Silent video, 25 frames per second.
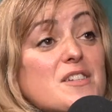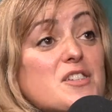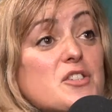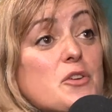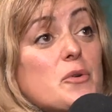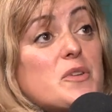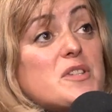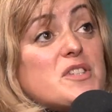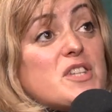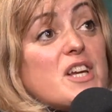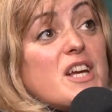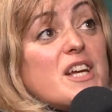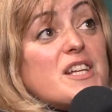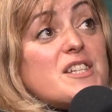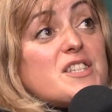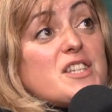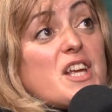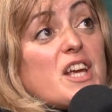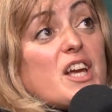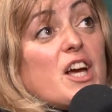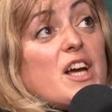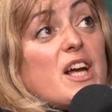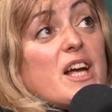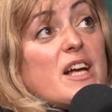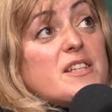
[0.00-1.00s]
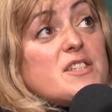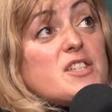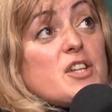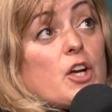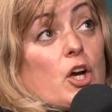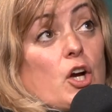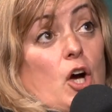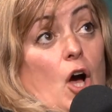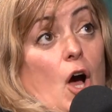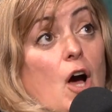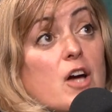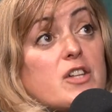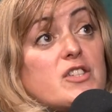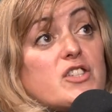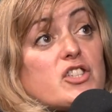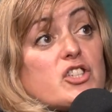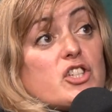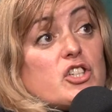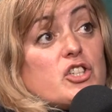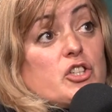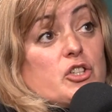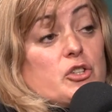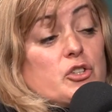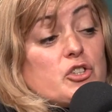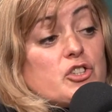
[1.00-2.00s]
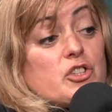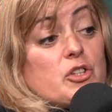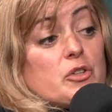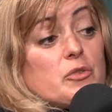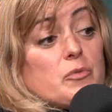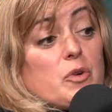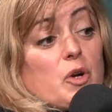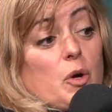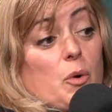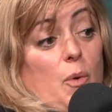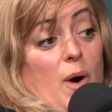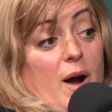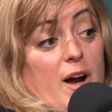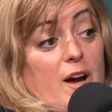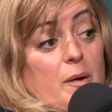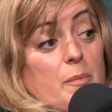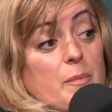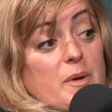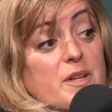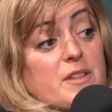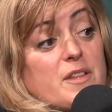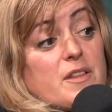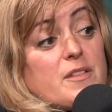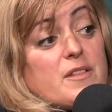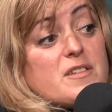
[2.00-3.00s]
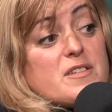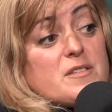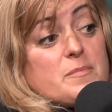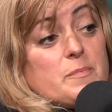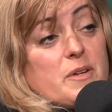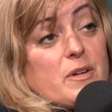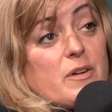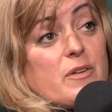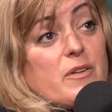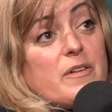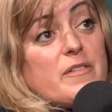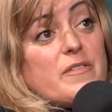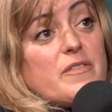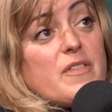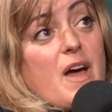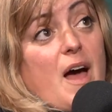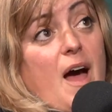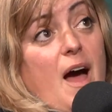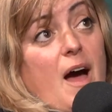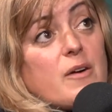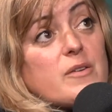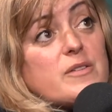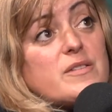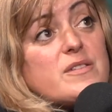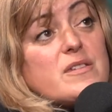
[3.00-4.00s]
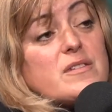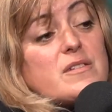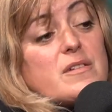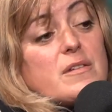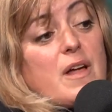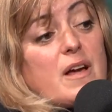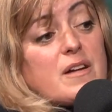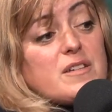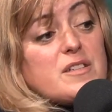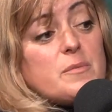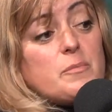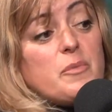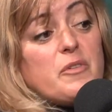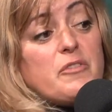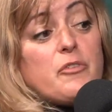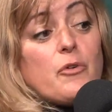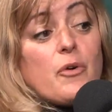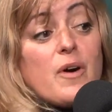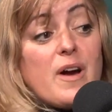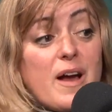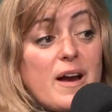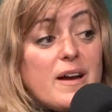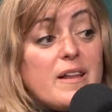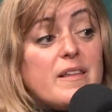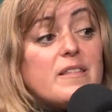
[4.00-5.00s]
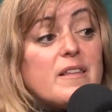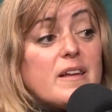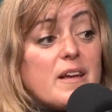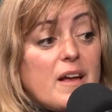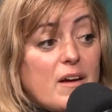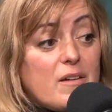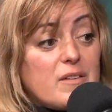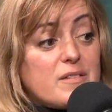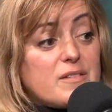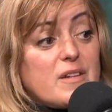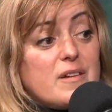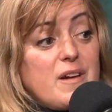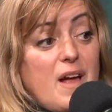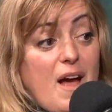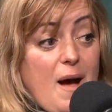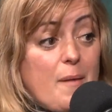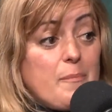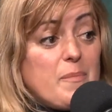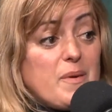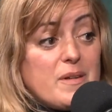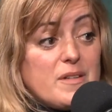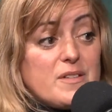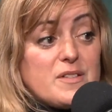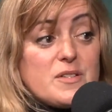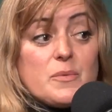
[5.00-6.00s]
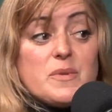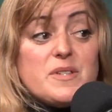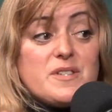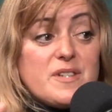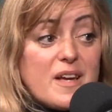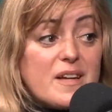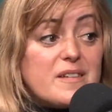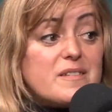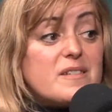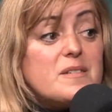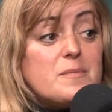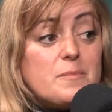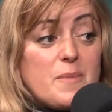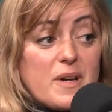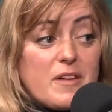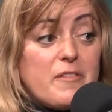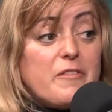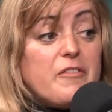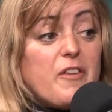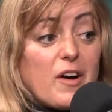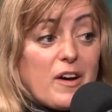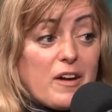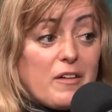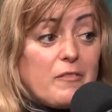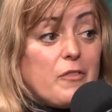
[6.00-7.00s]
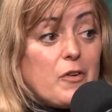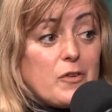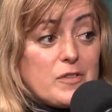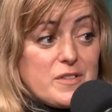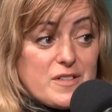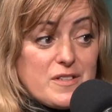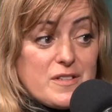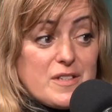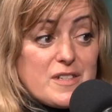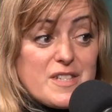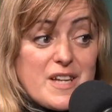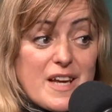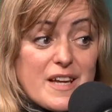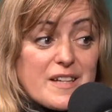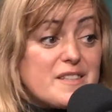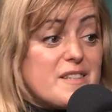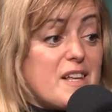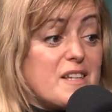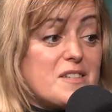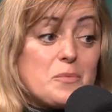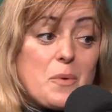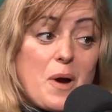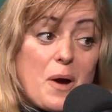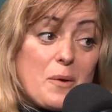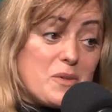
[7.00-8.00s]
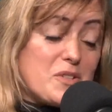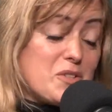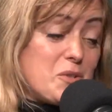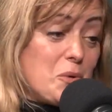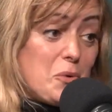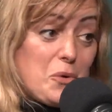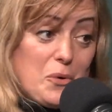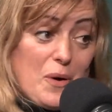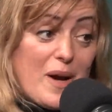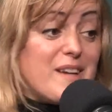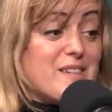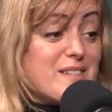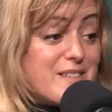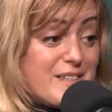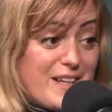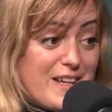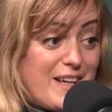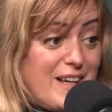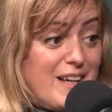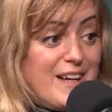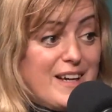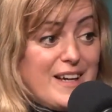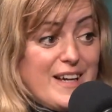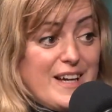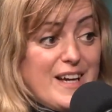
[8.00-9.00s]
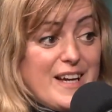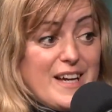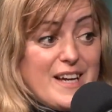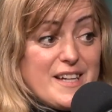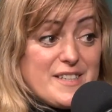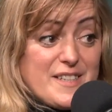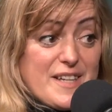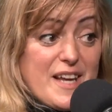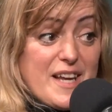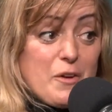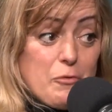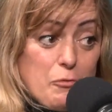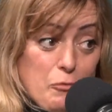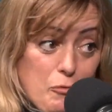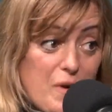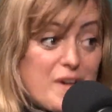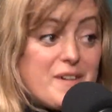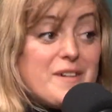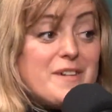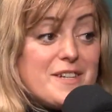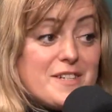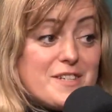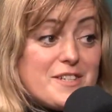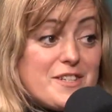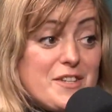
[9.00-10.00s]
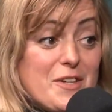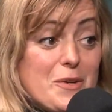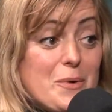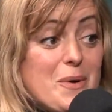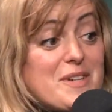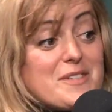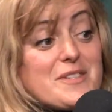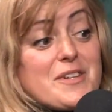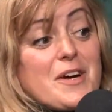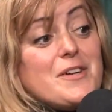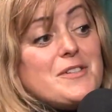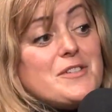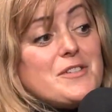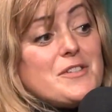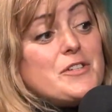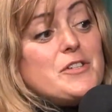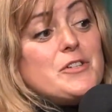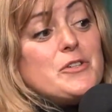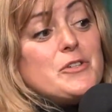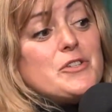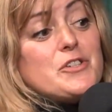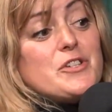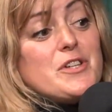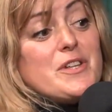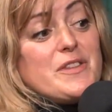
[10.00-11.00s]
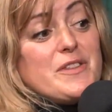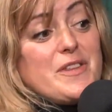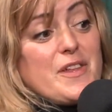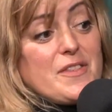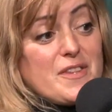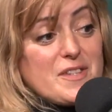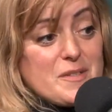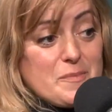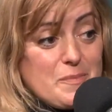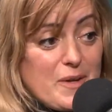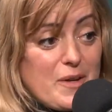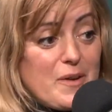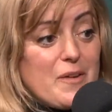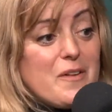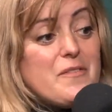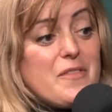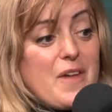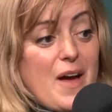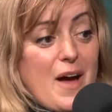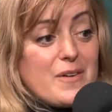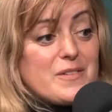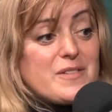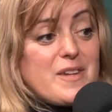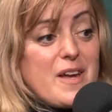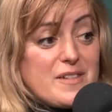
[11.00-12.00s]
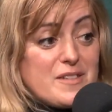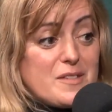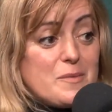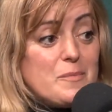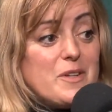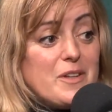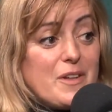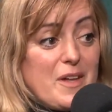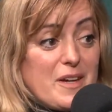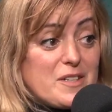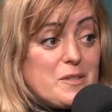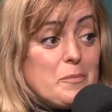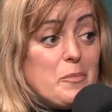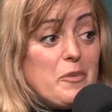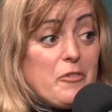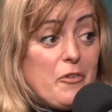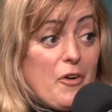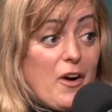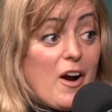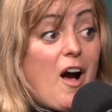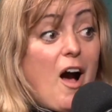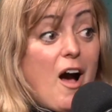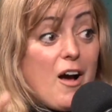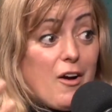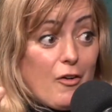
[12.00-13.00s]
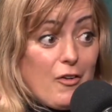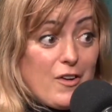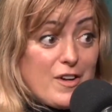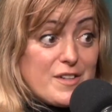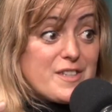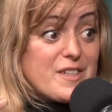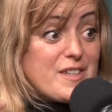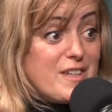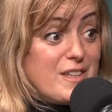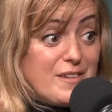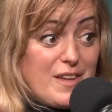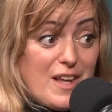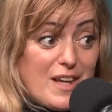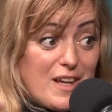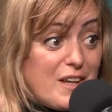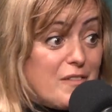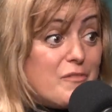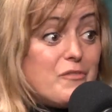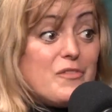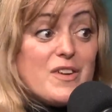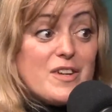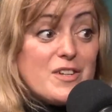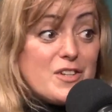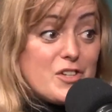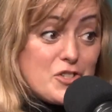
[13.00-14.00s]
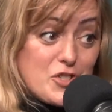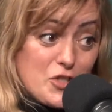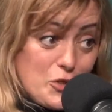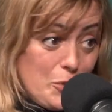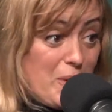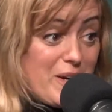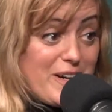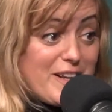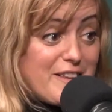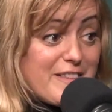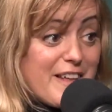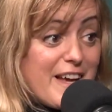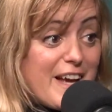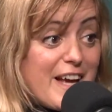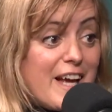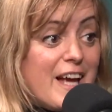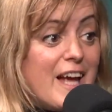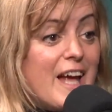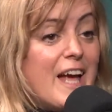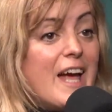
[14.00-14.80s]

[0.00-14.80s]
so it's a constitutional requirement that the Speaker of the House is elected before anything else can happen. So it takes as many fucking votes as it takes. That's why it was so crazy. It's written into the U.S. Constitution that the Speaker of the House has to be elected before Congress can like convene to do anything.